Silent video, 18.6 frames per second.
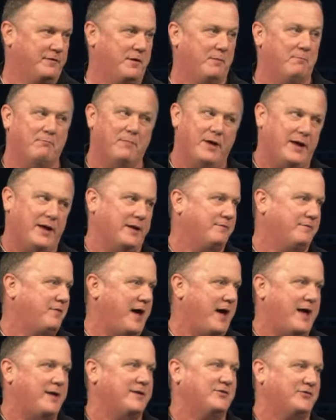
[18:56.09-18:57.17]
Now, man, if
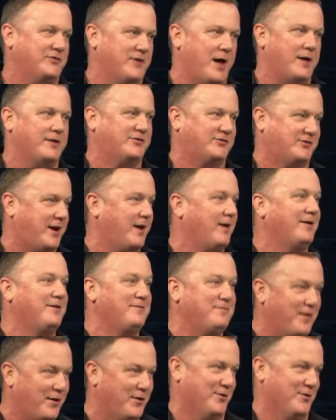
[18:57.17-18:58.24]
that is not a scary
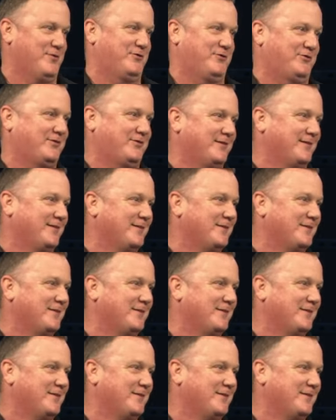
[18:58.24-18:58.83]
verse,